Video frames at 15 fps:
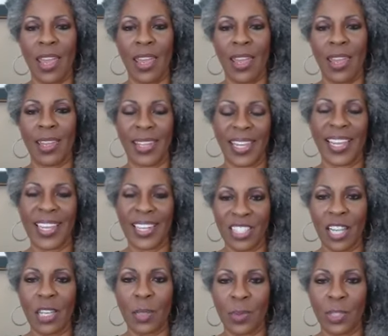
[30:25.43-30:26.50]
and they got to
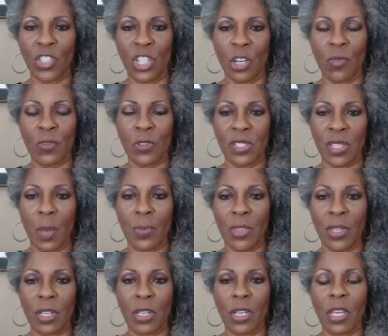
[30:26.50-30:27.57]
take them to jail for
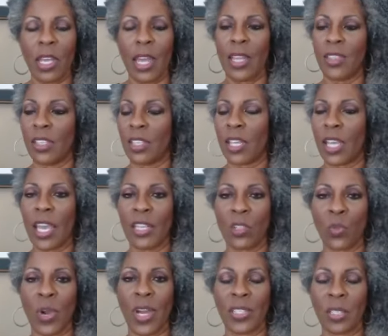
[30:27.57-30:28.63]
something. And then the case
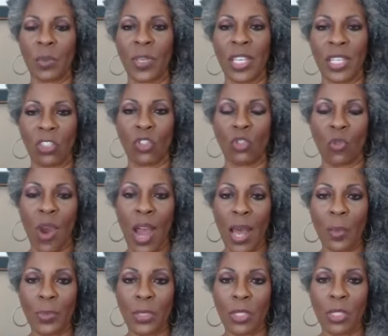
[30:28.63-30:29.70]
winds up getting
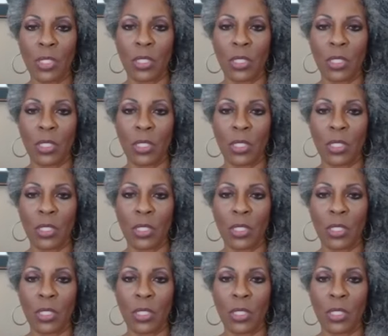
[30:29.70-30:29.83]
dropped,